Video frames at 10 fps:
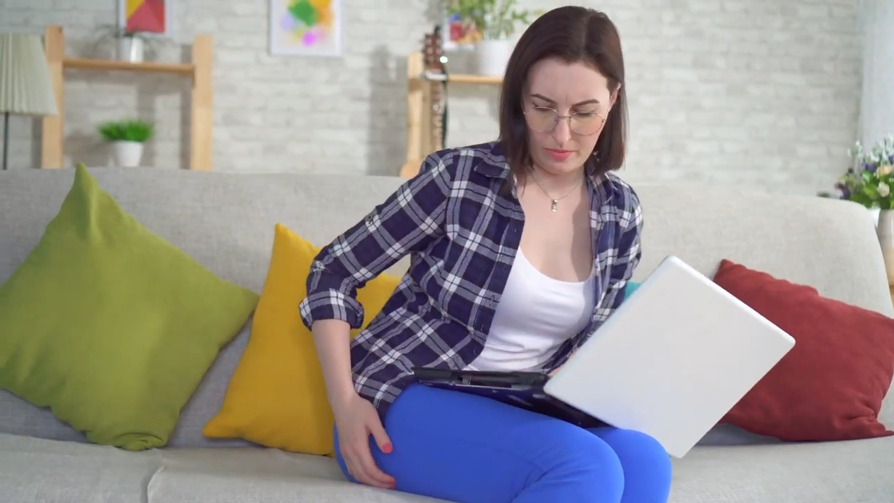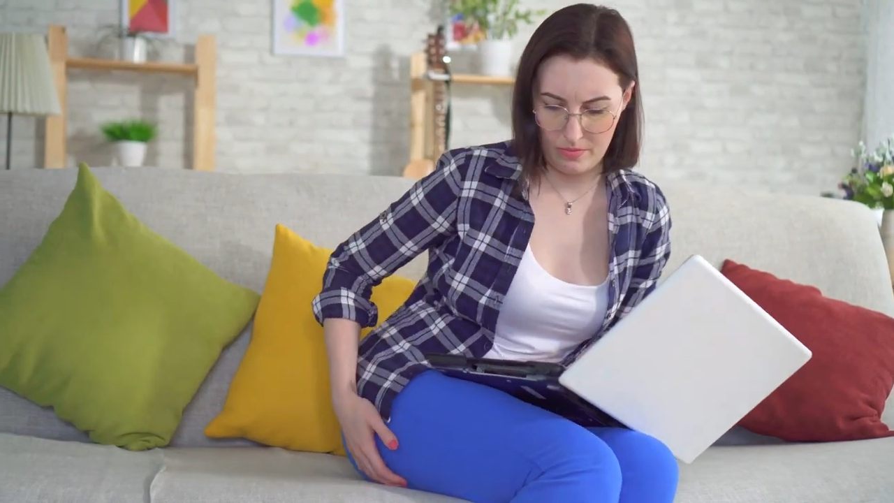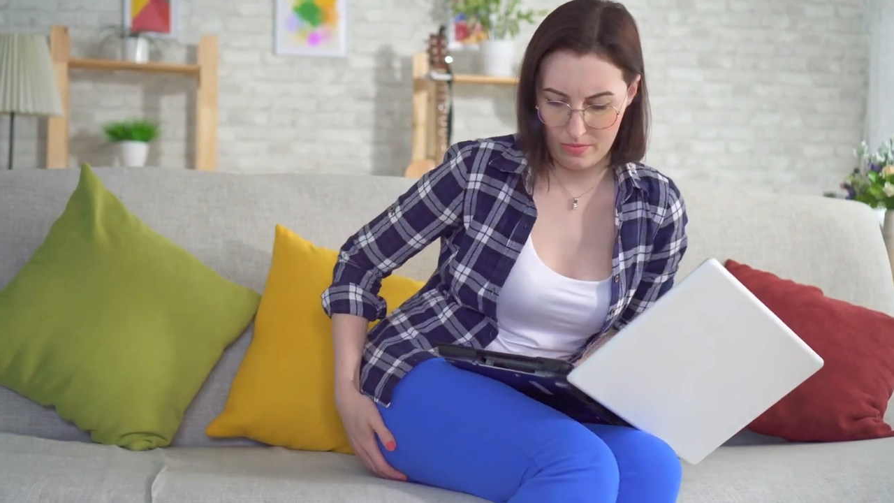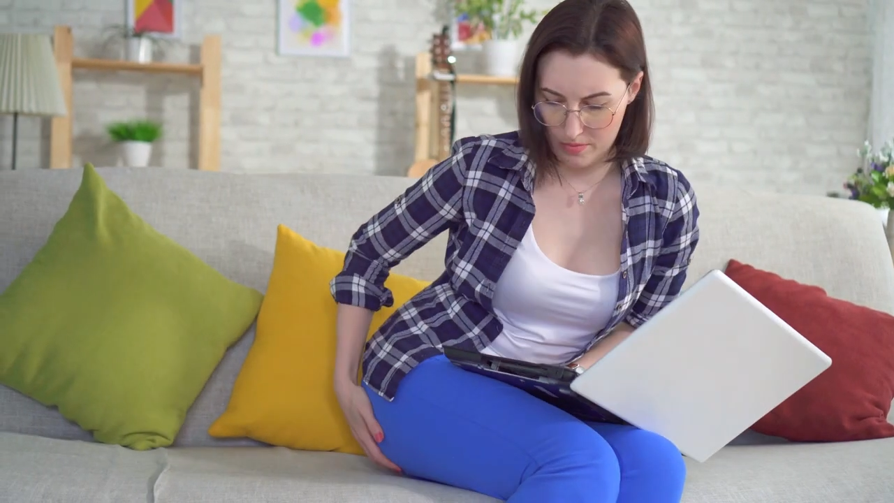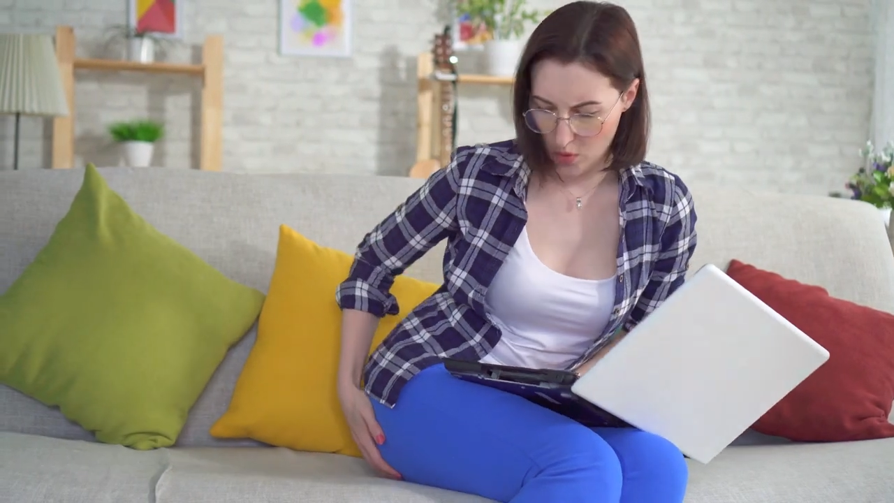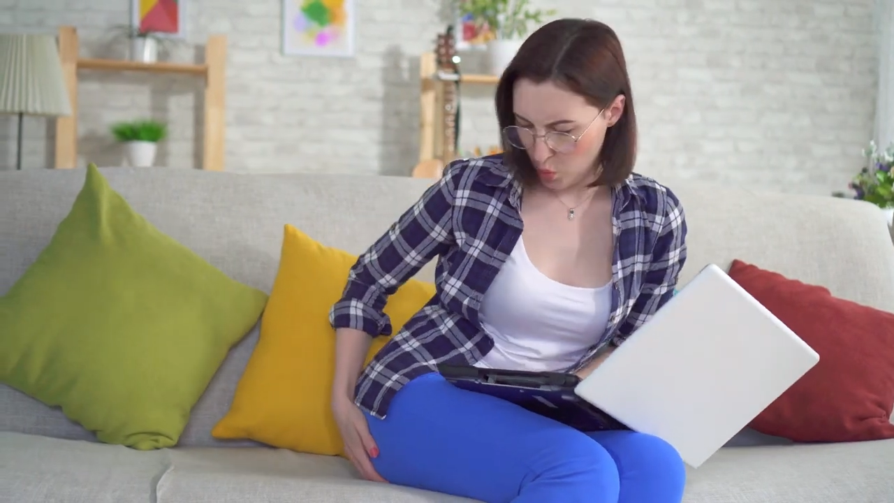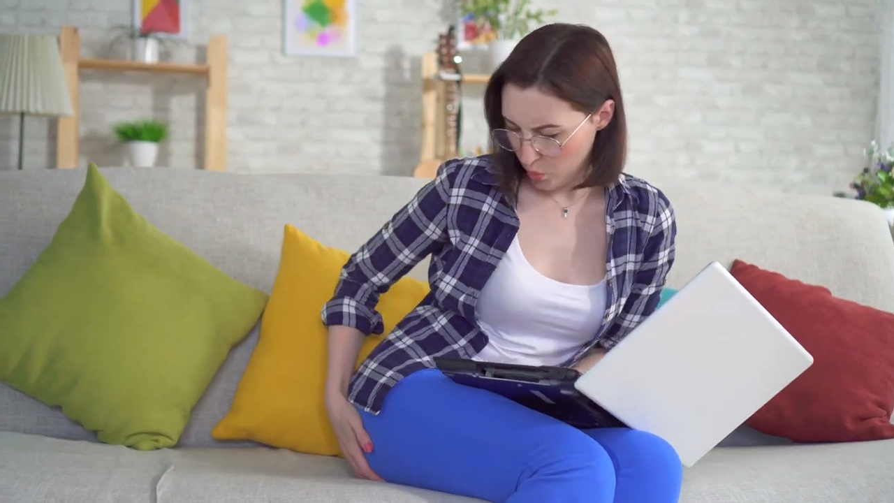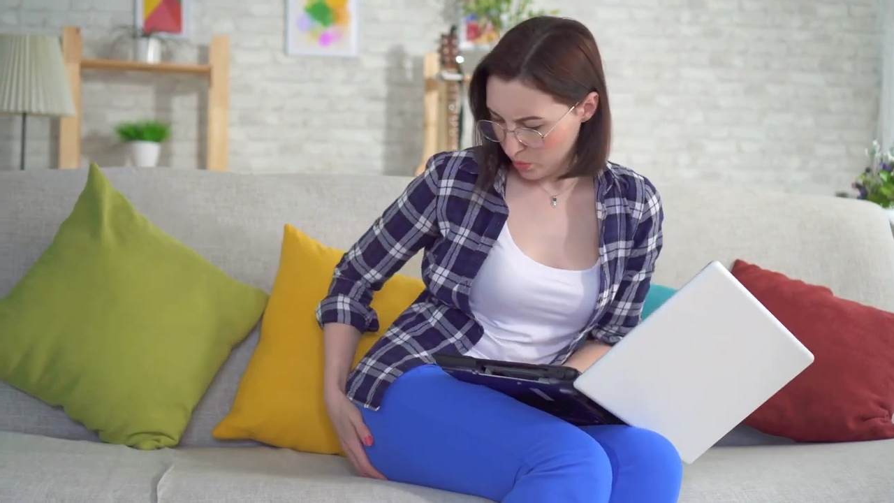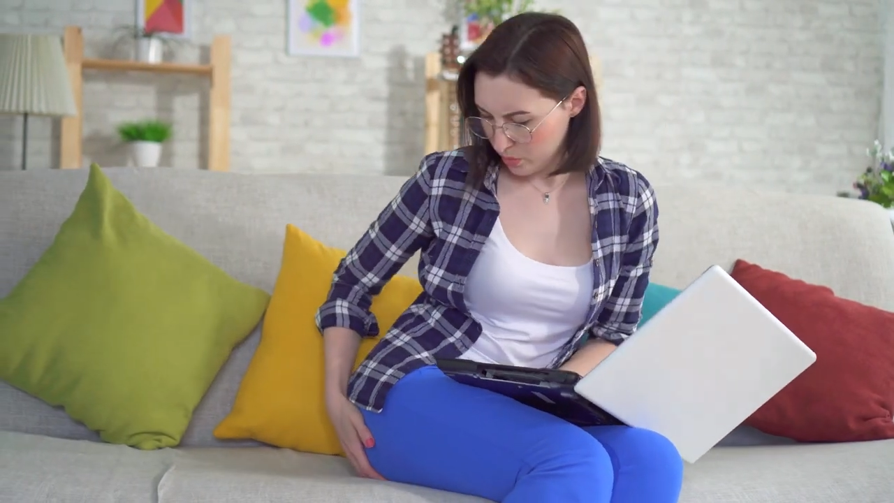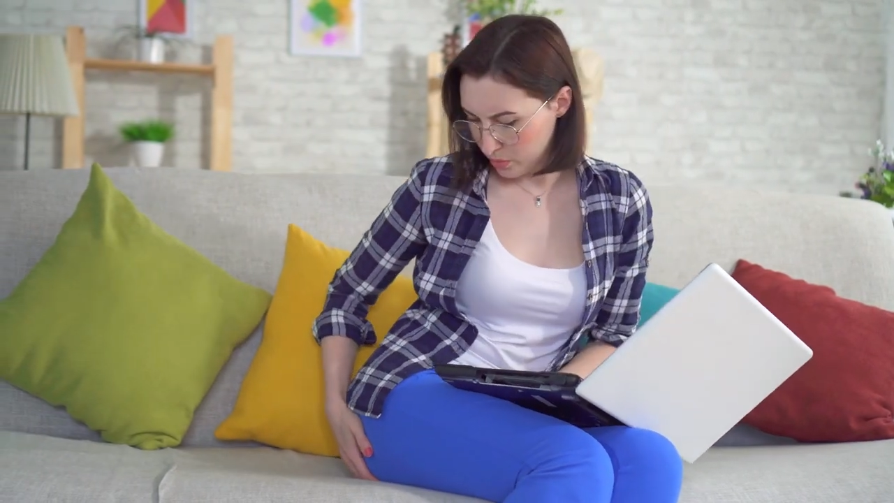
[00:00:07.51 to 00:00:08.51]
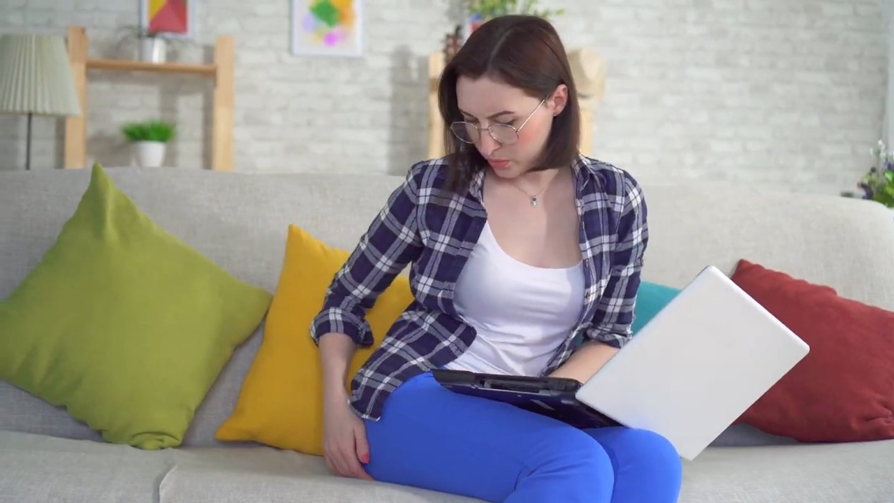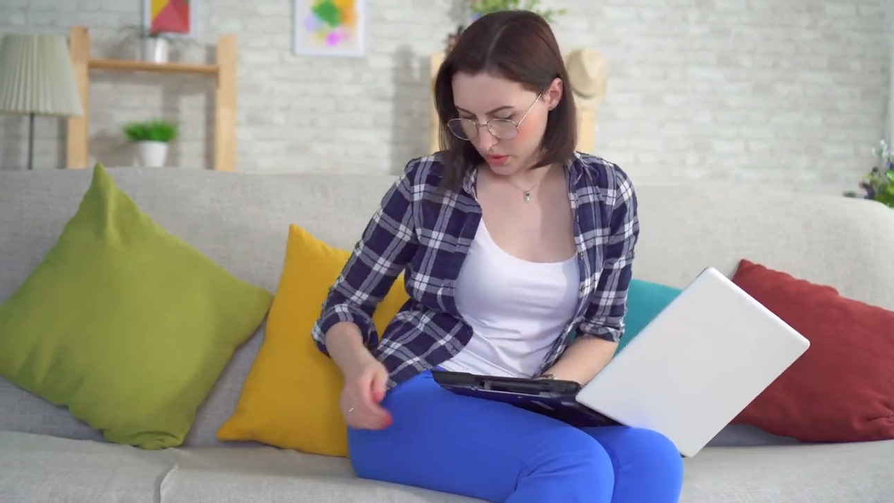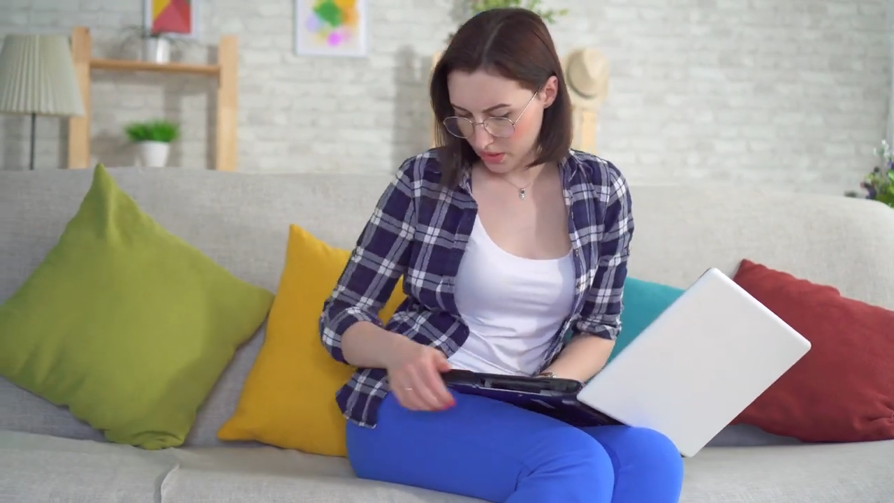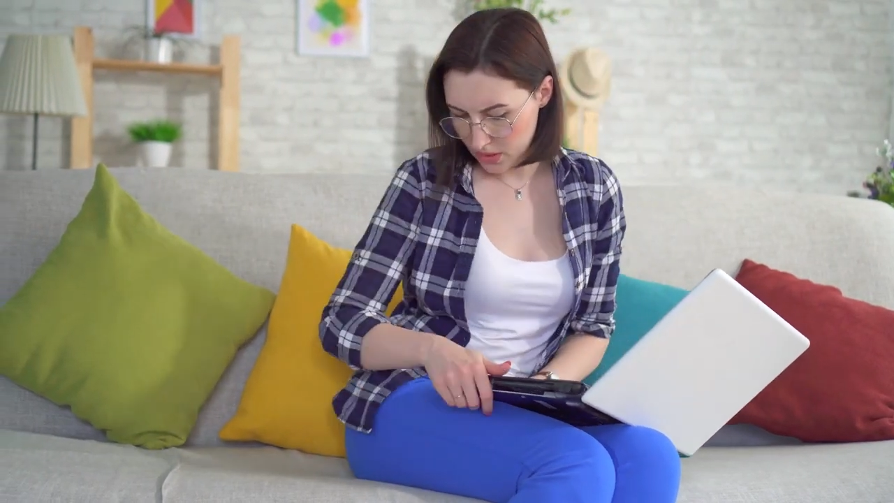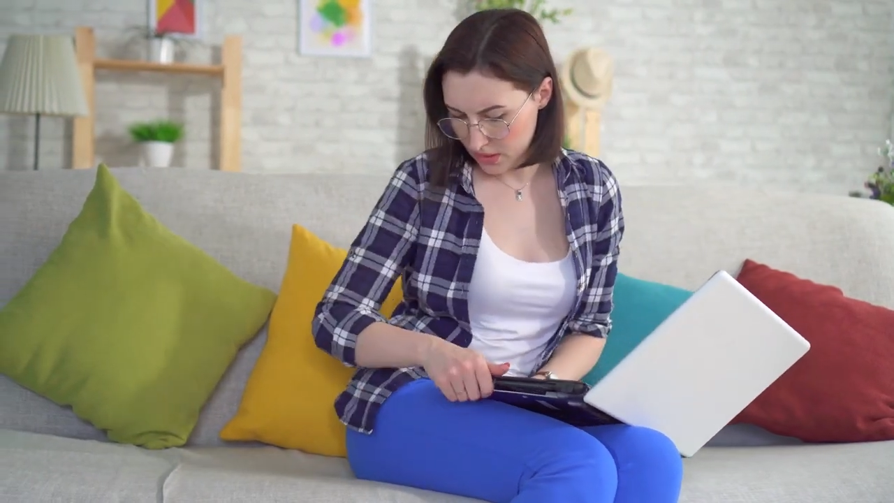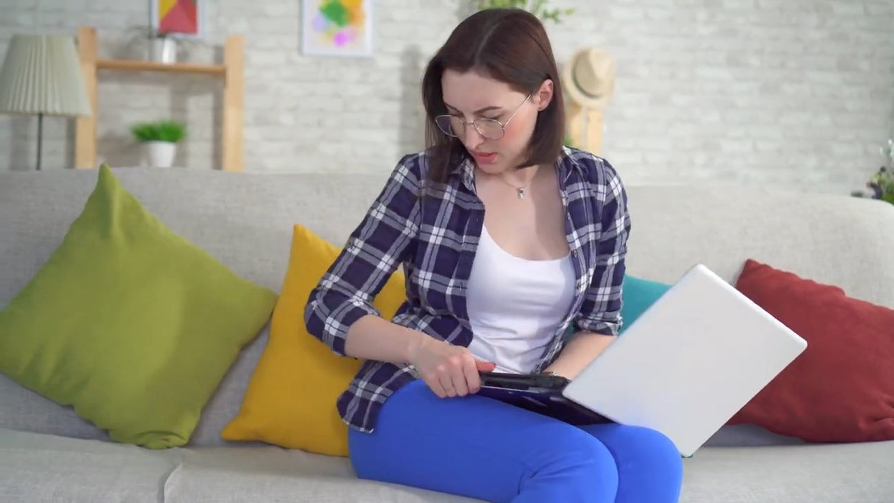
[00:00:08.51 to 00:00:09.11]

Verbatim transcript: And now, to make matters